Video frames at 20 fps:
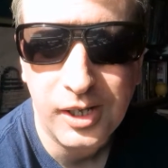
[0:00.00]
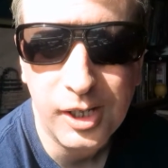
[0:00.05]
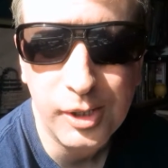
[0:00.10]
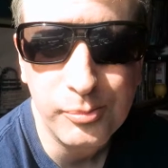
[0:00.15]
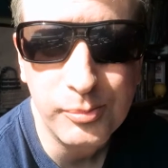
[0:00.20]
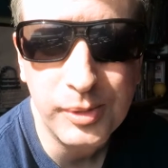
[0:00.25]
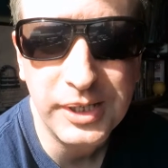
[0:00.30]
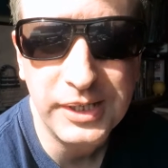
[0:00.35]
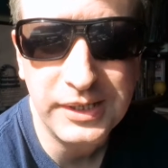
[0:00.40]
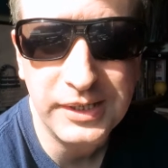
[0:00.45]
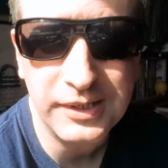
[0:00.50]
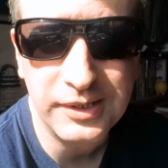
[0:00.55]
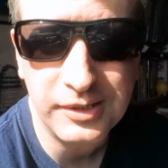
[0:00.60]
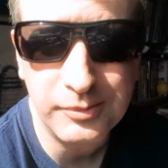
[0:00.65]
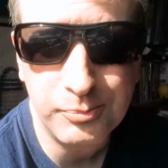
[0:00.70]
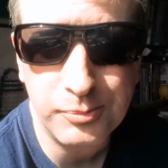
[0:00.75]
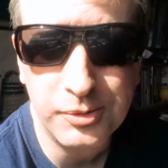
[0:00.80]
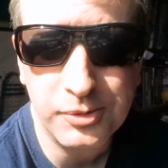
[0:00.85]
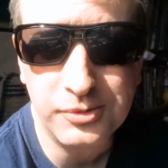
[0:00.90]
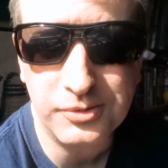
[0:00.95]
I may get
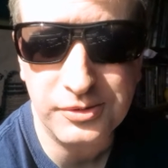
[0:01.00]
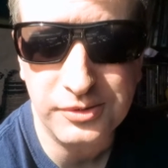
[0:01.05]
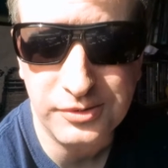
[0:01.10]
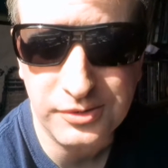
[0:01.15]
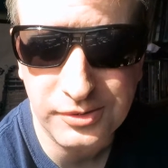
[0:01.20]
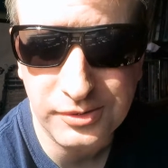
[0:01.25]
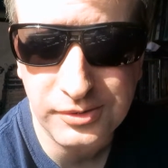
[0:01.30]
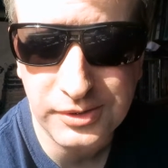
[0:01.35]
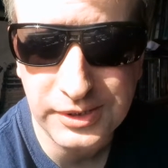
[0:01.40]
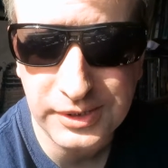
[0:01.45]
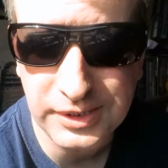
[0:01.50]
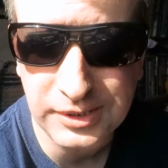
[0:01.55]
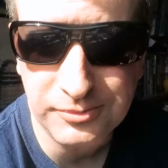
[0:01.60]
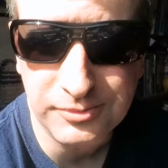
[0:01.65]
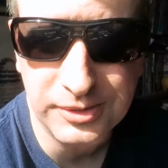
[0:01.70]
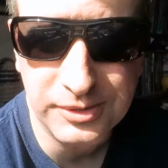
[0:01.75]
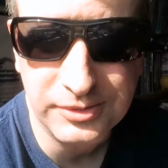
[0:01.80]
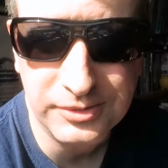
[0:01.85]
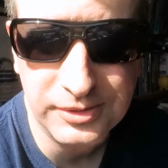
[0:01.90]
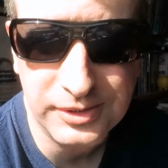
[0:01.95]
the doctors to look at it
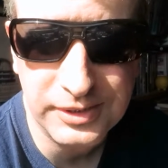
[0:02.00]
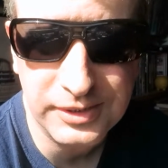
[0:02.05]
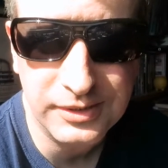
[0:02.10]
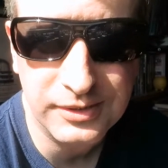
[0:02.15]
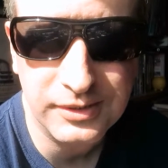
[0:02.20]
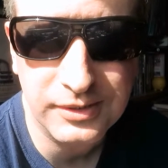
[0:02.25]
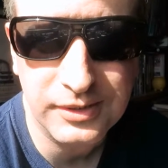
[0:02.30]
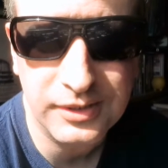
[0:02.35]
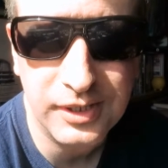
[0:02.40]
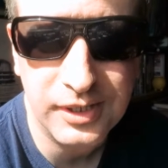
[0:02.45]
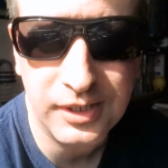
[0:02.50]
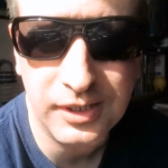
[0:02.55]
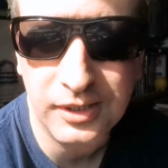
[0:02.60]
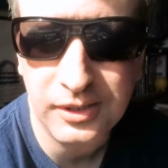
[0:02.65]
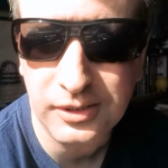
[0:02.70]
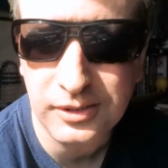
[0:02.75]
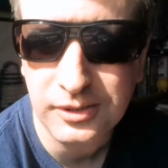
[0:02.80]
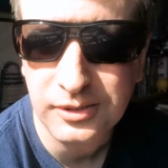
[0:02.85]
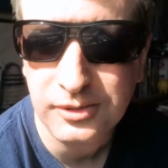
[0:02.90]
eventually, uh,